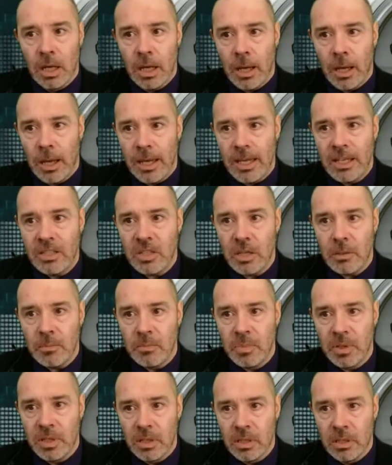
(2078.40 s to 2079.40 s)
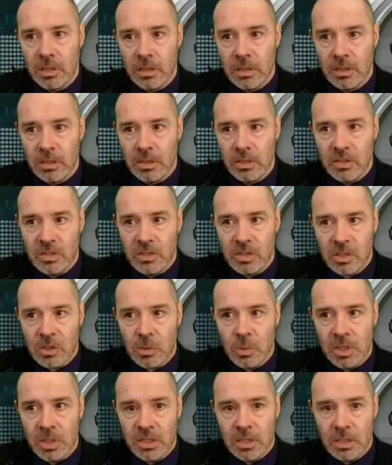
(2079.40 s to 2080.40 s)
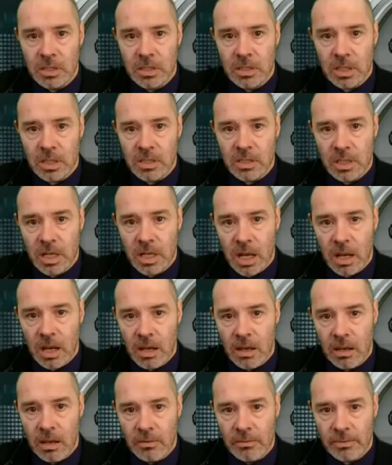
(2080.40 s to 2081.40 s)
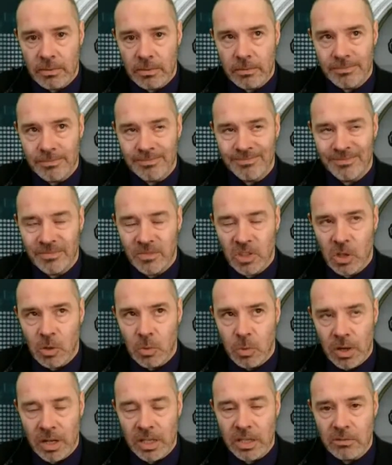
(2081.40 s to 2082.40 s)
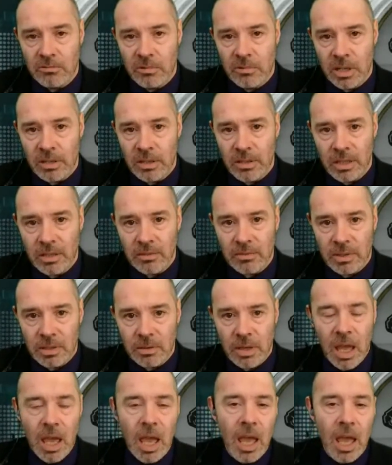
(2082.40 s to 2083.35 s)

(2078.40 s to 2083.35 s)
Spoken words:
Is it because Twitter doesn't have quite the right thing for that?